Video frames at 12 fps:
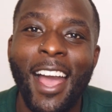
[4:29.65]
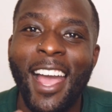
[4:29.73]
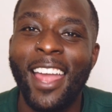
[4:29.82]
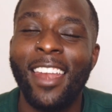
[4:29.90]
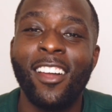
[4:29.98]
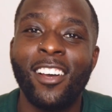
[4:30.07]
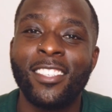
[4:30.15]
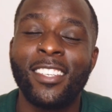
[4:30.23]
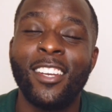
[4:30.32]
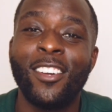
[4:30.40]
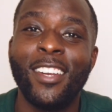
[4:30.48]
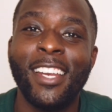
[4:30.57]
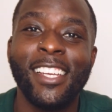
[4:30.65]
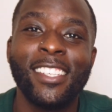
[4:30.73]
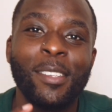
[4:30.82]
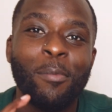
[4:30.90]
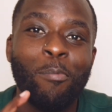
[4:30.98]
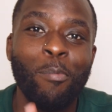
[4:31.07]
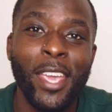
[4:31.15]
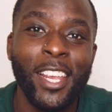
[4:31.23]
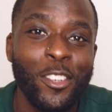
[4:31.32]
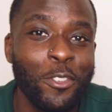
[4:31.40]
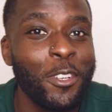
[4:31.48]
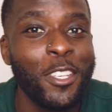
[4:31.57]
And last and not least,
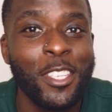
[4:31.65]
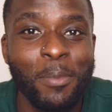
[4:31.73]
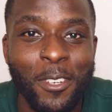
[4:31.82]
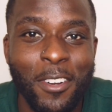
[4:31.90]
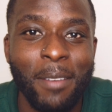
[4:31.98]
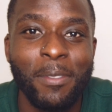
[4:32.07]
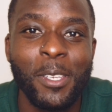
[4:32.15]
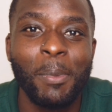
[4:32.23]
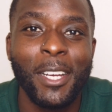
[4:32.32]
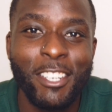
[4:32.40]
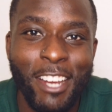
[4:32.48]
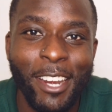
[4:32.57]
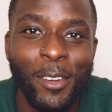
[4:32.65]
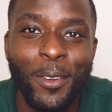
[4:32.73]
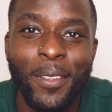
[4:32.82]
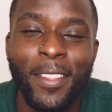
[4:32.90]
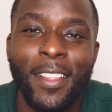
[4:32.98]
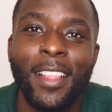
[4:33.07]
make sure you subscribe to my channel.